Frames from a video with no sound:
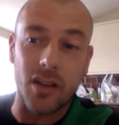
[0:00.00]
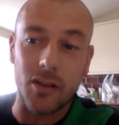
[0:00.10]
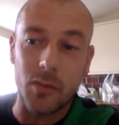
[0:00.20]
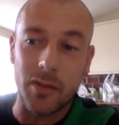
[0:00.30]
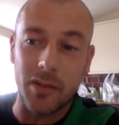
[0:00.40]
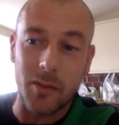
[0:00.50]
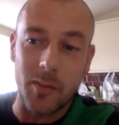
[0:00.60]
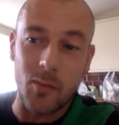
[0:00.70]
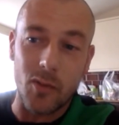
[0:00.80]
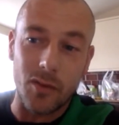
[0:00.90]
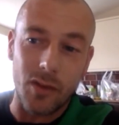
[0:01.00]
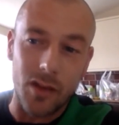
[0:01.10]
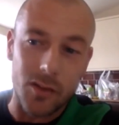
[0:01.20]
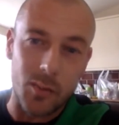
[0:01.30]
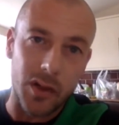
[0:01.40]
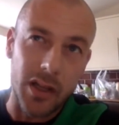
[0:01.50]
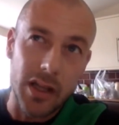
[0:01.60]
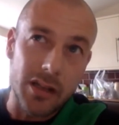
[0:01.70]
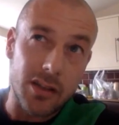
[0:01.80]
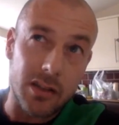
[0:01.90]
We're a little bit more advanced, but
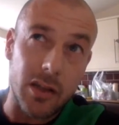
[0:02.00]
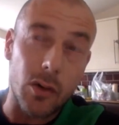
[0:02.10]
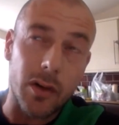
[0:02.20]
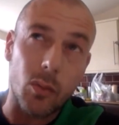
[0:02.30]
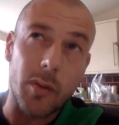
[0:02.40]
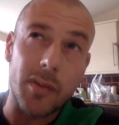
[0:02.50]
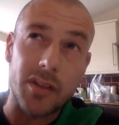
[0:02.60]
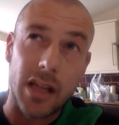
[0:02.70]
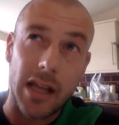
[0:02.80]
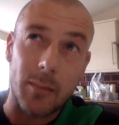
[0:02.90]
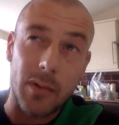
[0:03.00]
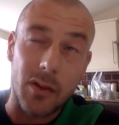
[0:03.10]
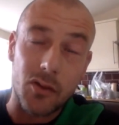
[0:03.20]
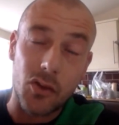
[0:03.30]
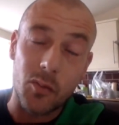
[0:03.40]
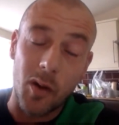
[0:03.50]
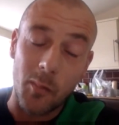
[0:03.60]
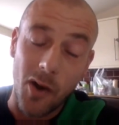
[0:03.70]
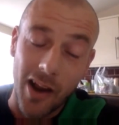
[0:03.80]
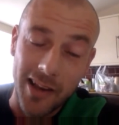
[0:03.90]
still in the women's game, to my
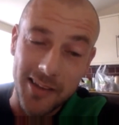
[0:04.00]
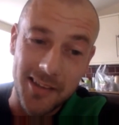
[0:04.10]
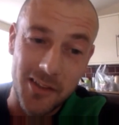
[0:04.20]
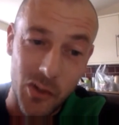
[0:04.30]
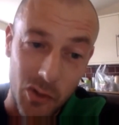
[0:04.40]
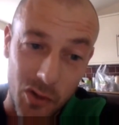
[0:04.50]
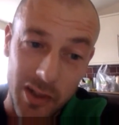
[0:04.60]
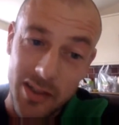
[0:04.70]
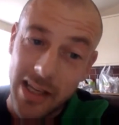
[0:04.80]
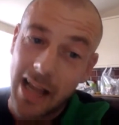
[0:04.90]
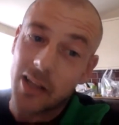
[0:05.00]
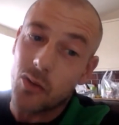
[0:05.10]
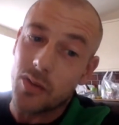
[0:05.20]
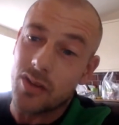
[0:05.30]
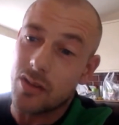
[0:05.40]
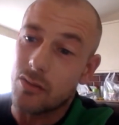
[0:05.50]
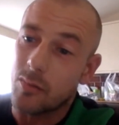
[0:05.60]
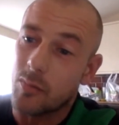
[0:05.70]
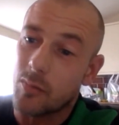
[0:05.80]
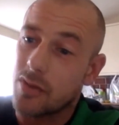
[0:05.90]
mind, to the knowledge, the ankle is still
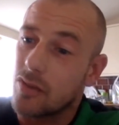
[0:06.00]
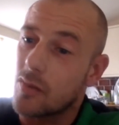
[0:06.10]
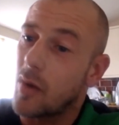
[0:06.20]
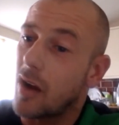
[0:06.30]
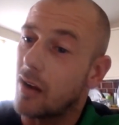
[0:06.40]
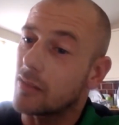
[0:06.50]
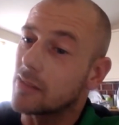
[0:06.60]
the most injured part.